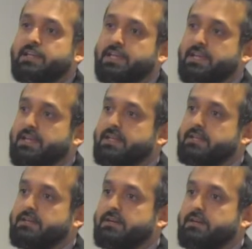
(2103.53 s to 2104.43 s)

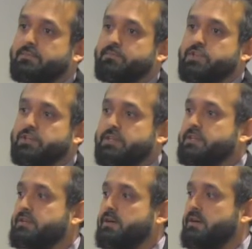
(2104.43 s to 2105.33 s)
and you
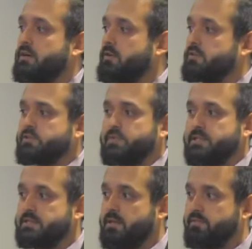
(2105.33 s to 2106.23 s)
can also with
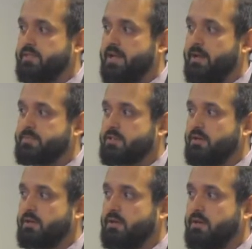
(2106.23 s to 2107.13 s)
the
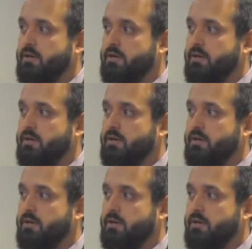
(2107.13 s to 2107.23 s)
Amazon